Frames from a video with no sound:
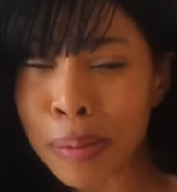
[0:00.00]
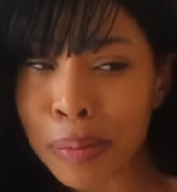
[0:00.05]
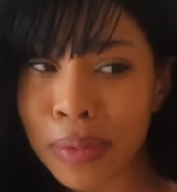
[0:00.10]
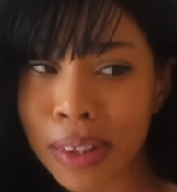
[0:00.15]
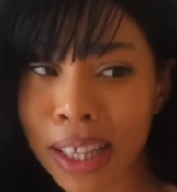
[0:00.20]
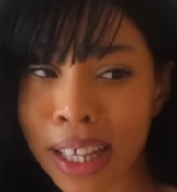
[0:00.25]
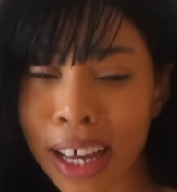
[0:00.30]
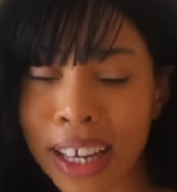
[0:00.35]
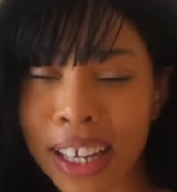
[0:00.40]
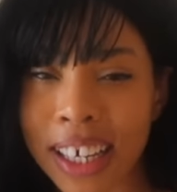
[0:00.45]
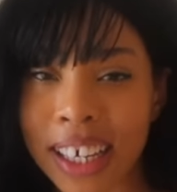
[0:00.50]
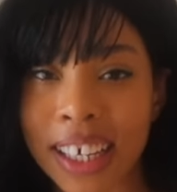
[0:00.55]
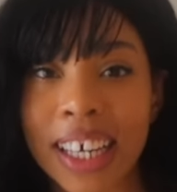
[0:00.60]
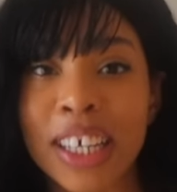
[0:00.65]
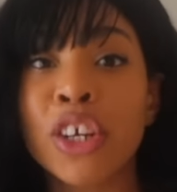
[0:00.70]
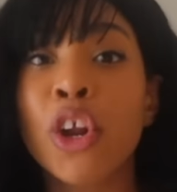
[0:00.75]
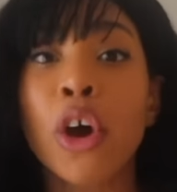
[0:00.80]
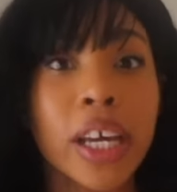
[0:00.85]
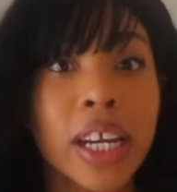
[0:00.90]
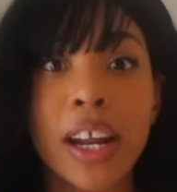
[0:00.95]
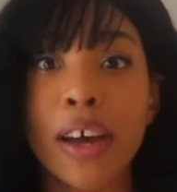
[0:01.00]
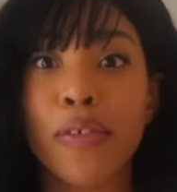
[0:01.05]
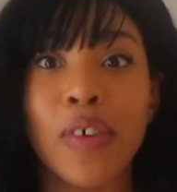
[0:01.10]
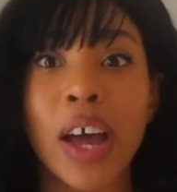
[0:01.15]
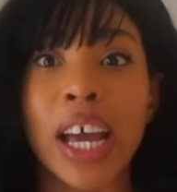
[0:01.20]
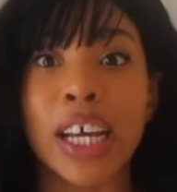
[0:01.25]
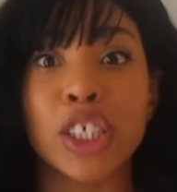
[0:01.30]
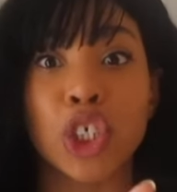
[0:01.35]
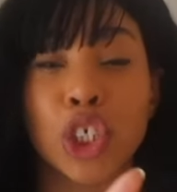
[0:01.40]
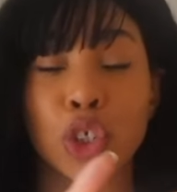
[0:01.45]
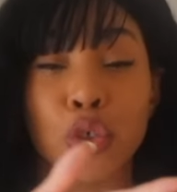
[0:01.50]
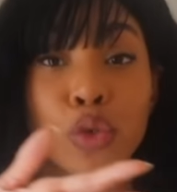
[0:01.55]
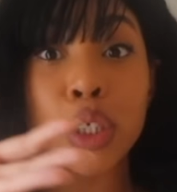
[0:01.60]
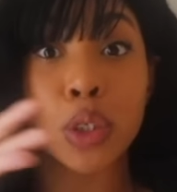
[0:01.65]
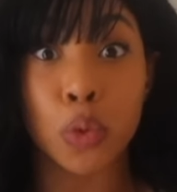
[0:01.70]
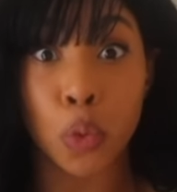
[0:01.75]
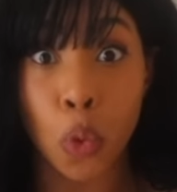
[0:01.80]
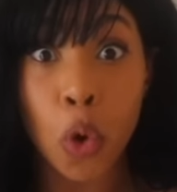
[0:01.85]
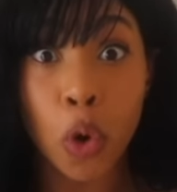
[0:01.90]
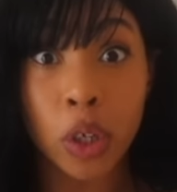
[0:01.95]
like, not in her face, she's already
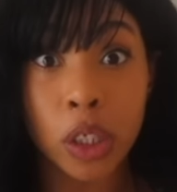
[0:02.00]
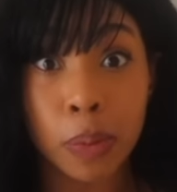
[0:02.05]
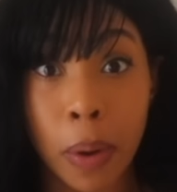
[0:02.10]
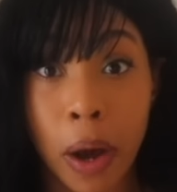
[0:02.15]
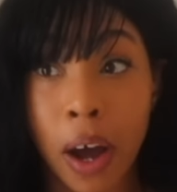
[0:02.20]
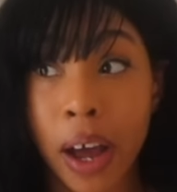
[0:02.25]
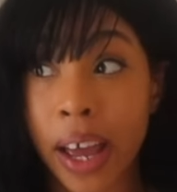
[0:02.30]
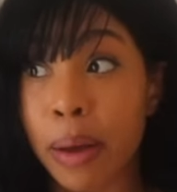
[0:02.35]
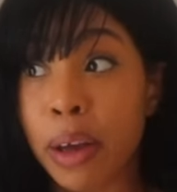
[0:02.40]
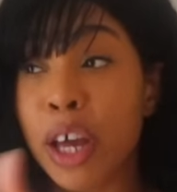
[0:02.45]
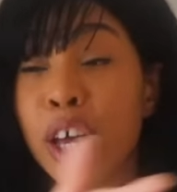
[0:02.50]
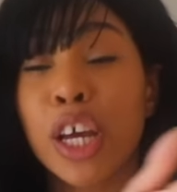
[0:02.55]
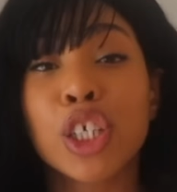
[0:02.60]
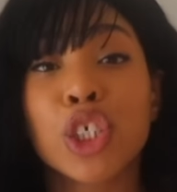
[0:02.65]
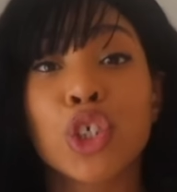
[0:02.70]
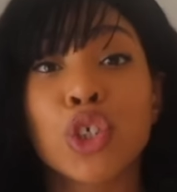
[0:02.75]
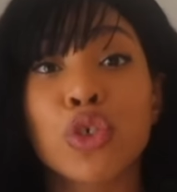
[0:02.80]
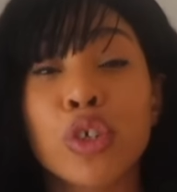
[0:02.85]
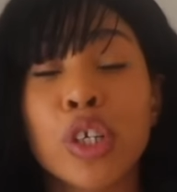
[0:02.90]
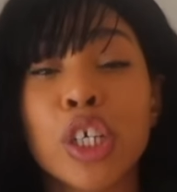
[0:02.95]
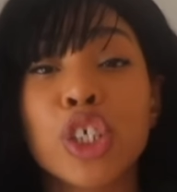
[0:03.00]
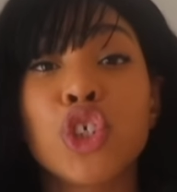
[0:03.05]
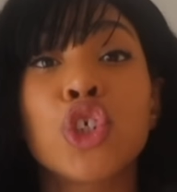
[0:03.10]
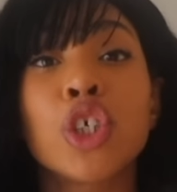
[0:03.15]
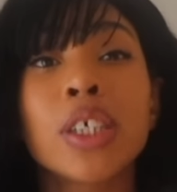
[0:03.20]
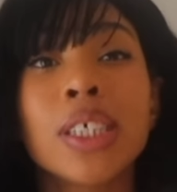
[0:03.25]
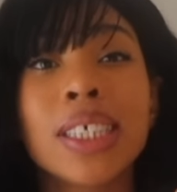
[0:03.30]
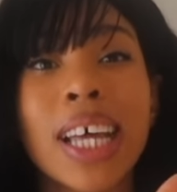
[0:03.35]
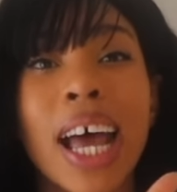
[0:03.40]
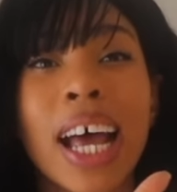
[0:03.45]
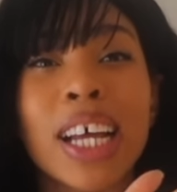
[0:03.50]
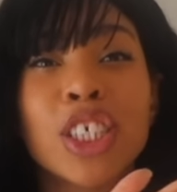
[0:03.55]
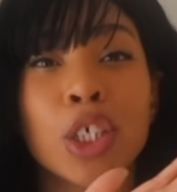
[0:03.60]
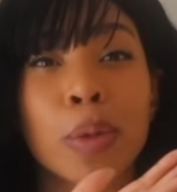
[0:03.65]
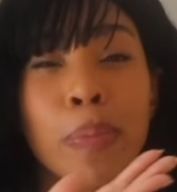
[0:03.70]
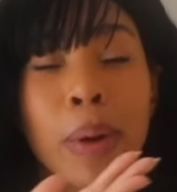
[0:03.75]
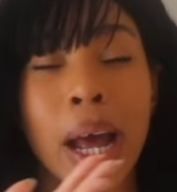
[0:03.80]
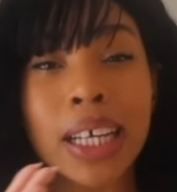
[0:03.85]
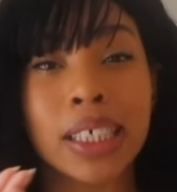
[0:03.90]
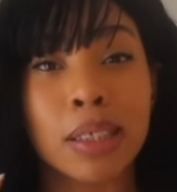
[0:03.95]
walked by, she's already, just as she
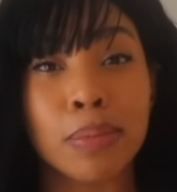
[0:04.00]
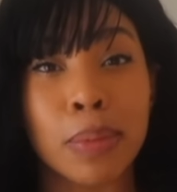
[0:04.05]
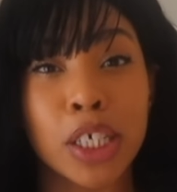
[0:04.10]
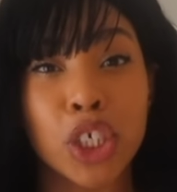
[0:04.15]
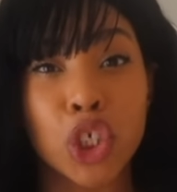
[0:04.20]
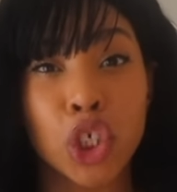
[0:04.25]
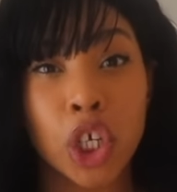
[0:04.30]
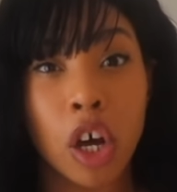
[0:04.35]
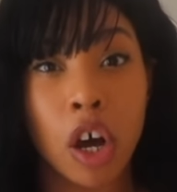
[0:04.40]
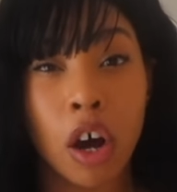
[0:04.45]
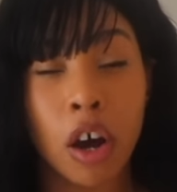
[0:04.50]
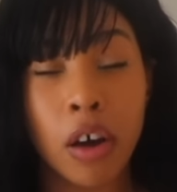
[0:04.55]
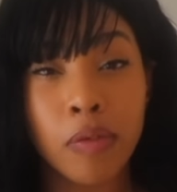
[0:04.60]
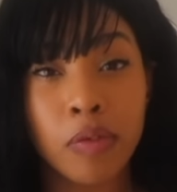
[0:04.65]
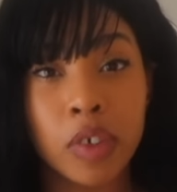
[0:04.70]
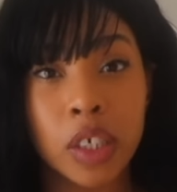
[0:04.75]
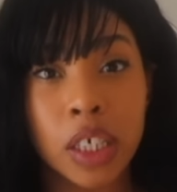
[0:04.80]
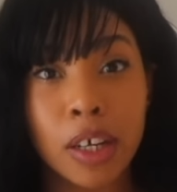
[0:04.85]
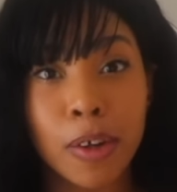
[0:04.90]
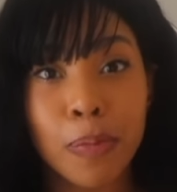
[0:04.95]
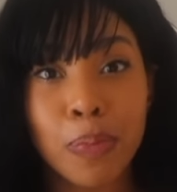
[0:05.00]
passed me she coughed.